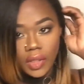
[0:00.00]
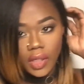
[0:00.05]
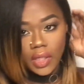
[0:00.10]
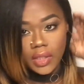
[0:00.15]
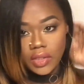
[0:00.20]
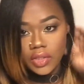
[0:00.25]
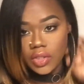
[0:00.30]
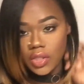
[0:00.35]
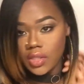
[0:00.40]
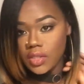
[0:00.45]

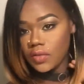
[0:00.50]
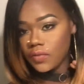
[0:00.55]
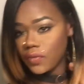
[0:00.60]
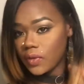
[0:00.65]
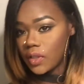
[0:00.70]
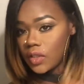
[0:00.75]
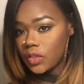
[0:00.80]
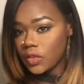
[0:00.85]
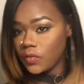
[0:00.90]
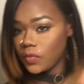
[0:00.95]
I just
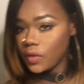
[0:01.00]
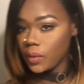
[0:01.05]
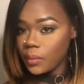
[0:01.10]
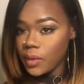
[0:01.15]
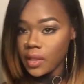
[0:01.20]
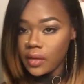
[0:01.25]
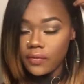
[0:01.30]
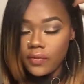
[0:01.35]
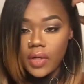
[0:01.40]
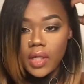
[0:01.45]
finished
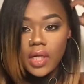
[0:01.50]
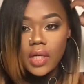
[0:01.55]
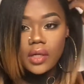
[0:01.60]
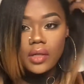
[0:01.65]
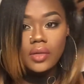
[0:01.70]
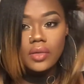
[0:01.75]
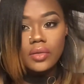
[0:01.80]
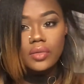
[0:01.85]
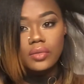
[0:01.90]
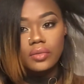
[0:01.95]
filming a
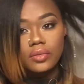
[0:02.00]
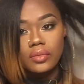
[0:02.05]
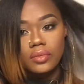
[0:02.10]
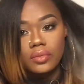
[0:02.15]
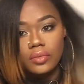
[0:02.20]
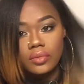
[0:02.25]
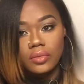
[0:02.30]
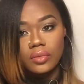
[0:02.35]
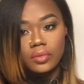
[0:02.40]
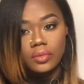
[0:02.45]
video,
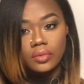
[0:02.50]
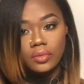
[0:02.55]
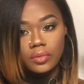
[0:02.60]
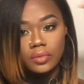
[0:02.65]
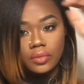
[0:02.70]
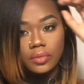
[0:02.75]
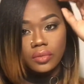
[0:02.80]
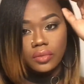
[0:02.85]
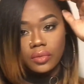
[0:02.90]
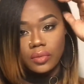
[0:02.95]

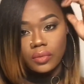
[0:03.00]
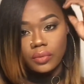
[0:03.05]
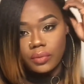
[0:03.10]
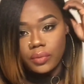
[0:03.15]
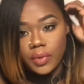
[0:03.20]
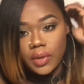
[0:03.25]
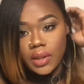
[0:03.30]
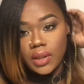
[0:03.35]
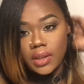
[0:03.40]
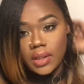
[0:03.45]

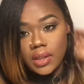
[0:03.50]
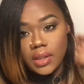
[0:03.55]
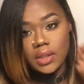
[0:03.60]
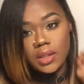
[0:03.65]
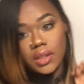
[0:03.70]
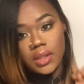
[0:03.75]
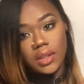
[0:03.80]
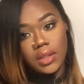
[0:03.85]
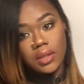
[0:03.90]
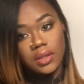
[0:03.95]
but
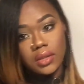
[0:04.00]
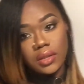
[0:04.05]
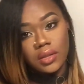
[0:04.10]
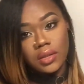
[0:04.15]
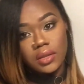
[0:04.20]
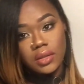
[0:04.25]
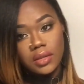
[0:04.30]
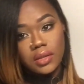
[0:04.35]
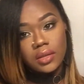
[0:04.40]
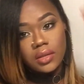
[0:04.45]
this
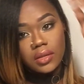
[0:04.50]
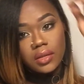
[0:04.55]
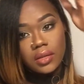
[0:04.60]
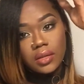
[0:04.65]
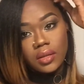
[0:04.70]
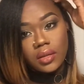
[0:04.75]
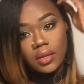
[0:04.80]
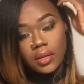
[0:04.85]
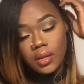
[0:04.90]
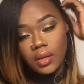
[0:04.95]
is
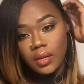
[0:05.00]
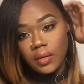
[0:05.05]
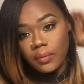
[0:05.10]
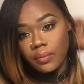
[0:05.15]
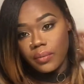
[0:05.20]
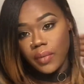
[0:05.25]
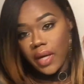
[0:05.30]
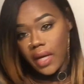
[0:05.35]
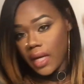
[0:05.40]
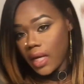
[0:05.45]

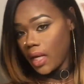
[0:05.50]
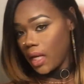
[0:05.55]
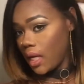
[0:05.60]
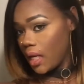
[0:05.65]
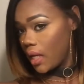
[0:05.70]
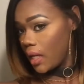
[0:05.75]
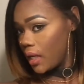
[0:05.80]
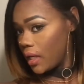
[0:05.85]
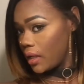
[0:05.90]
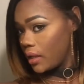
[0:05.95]
my
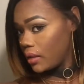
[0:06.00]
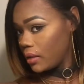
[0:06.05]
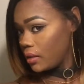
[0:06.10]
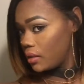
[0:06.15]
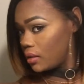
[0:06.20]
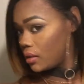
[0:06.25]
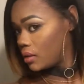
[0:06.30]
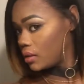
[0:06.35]
hair.